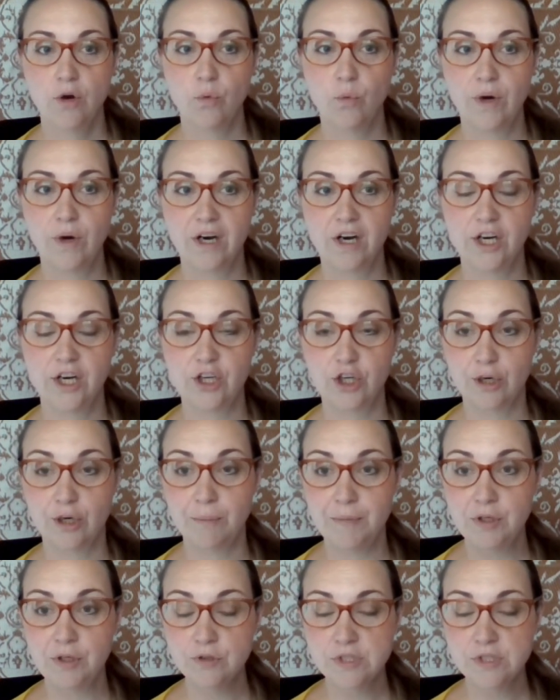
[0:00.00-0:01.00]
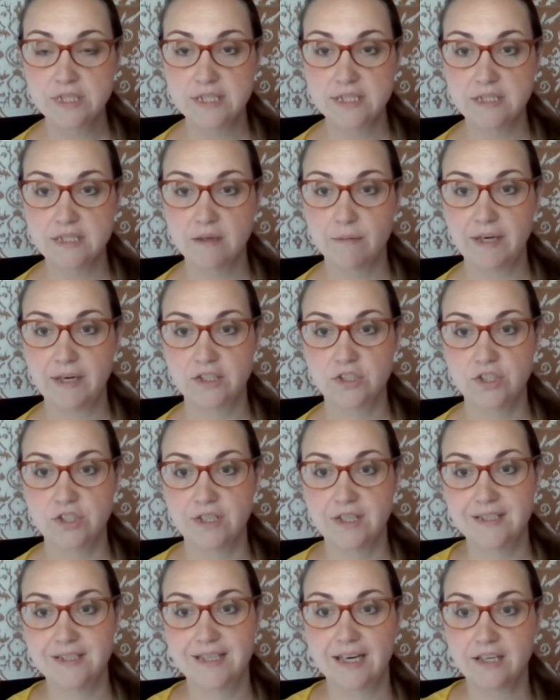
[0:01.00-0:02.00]
where your immune system
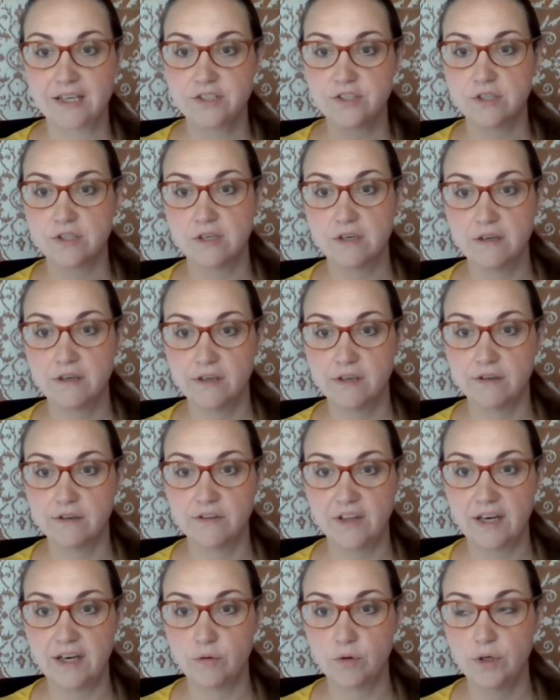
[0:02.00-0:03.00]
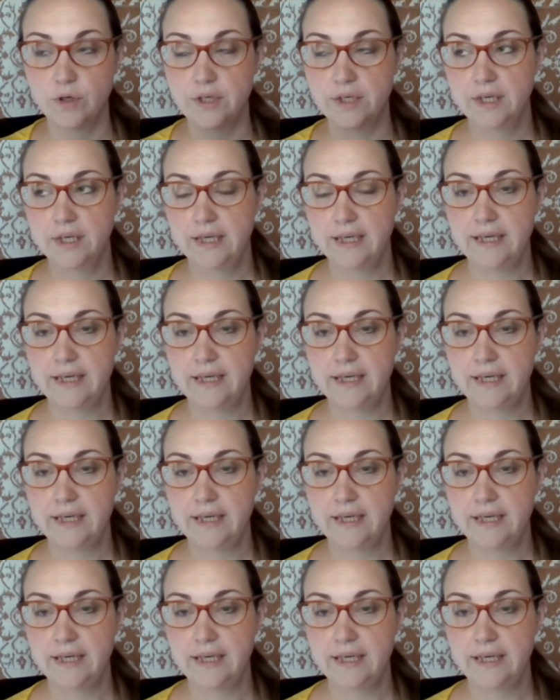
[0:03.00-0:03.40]
actually attacks your, your thyroid.